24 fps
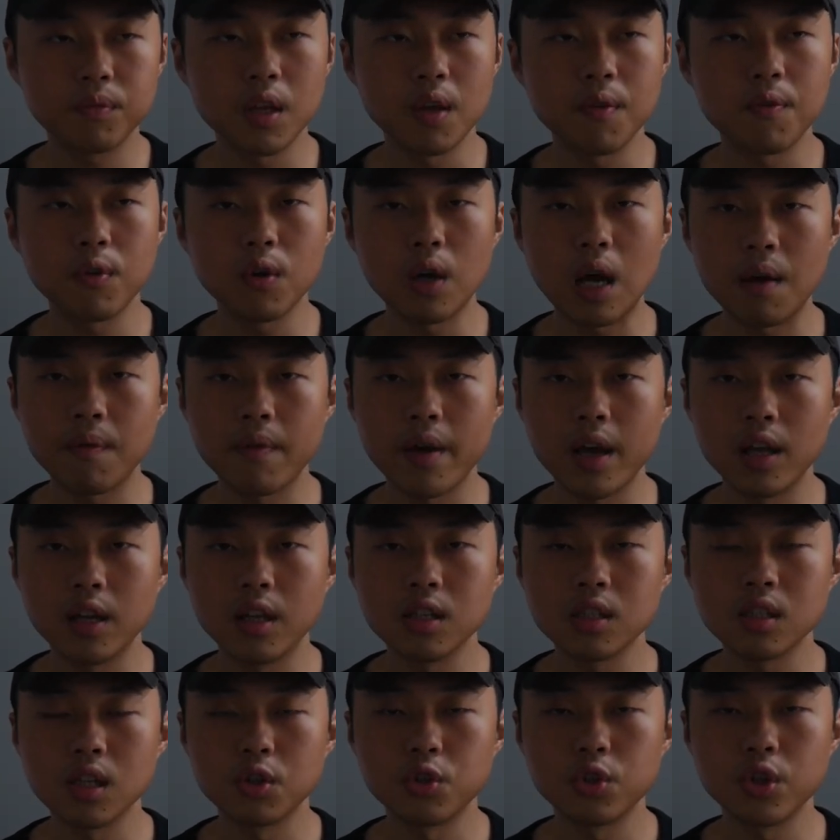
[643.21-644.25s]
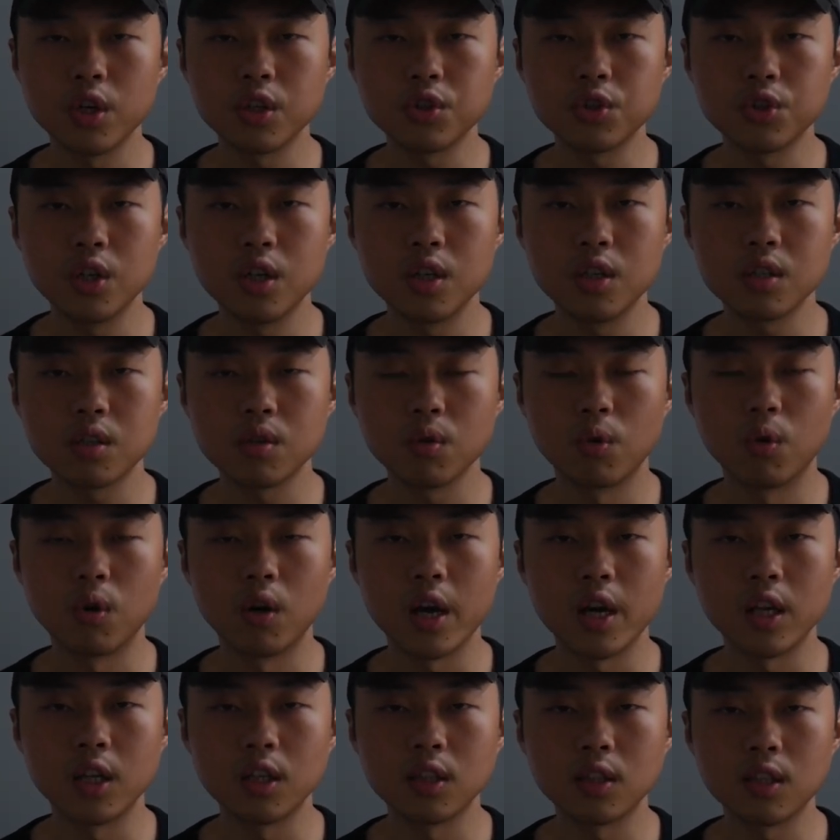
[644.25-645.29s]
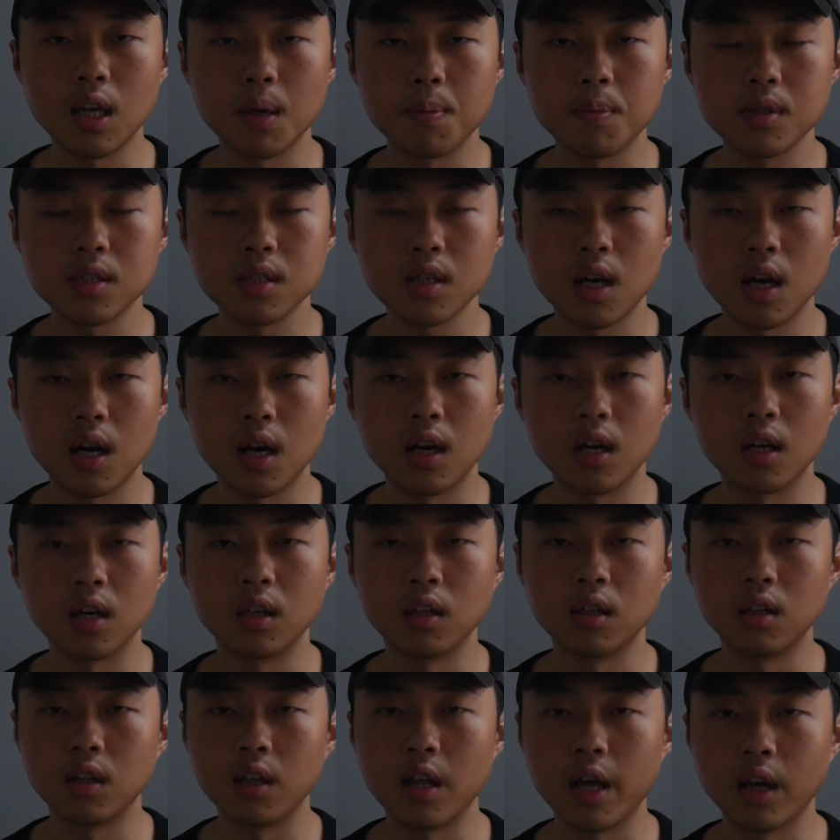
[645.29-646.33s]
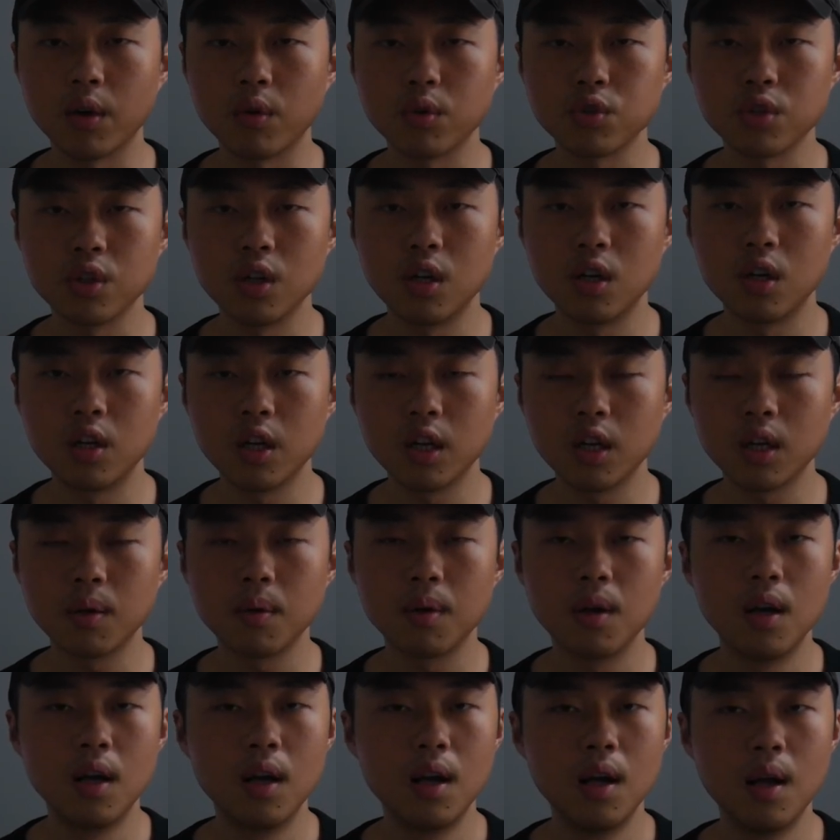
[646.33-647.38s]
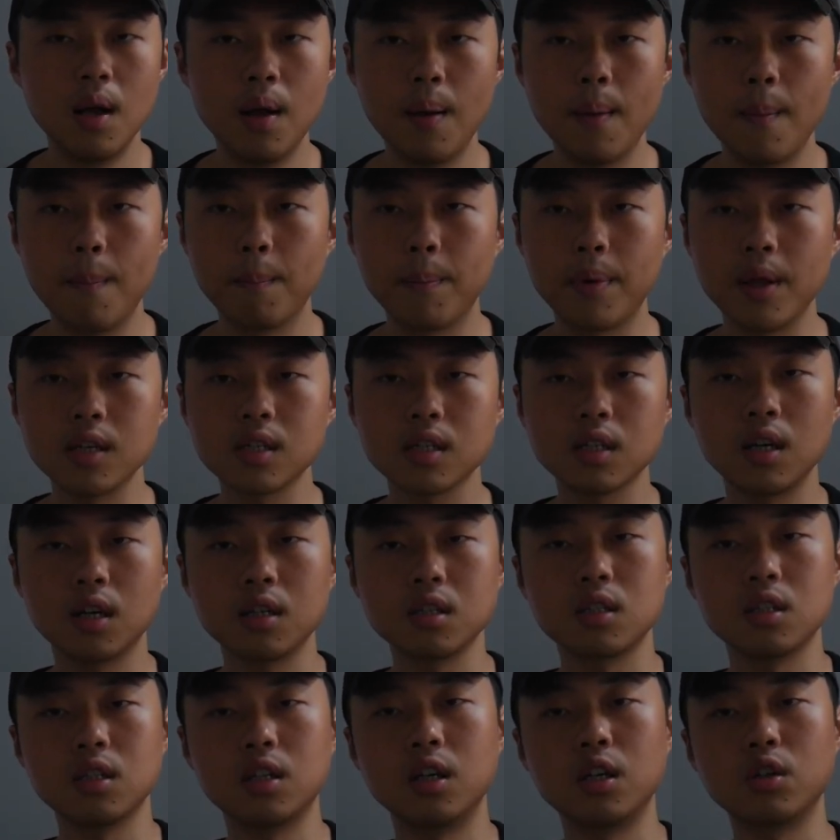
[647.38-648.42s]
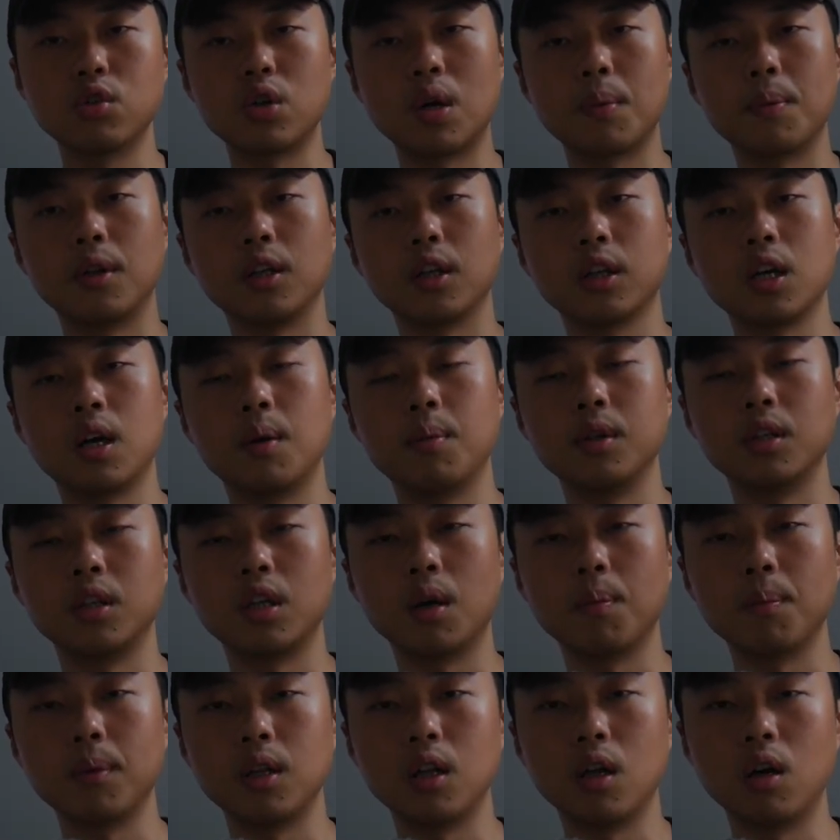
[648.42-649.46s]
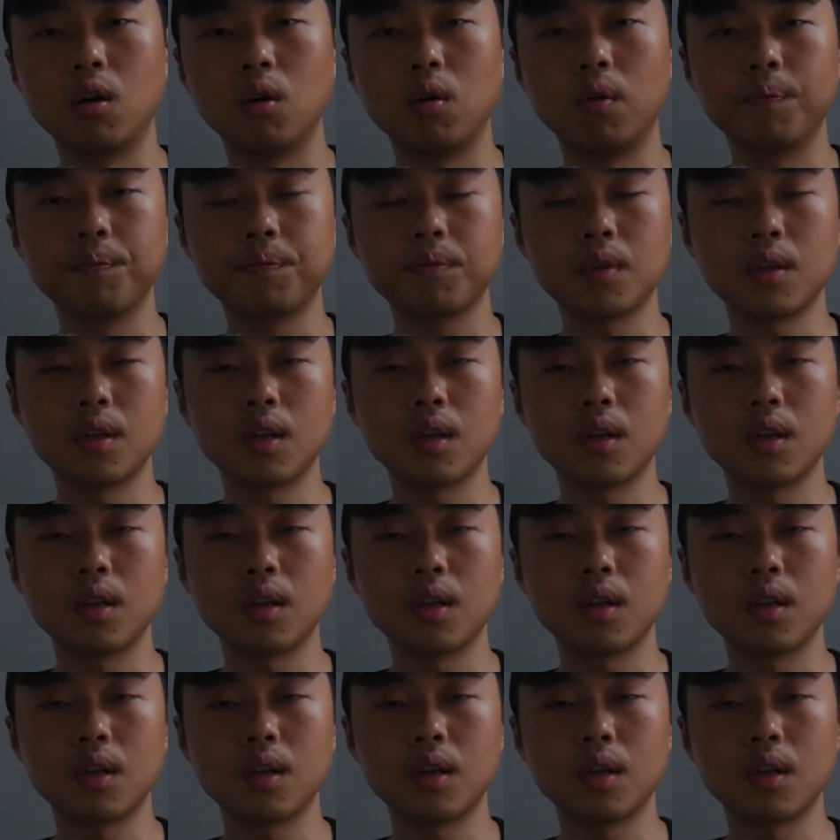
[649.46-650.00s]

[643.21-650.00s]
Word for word: If you have any suggestions or any tips on language learning, please consider drop a comment down below.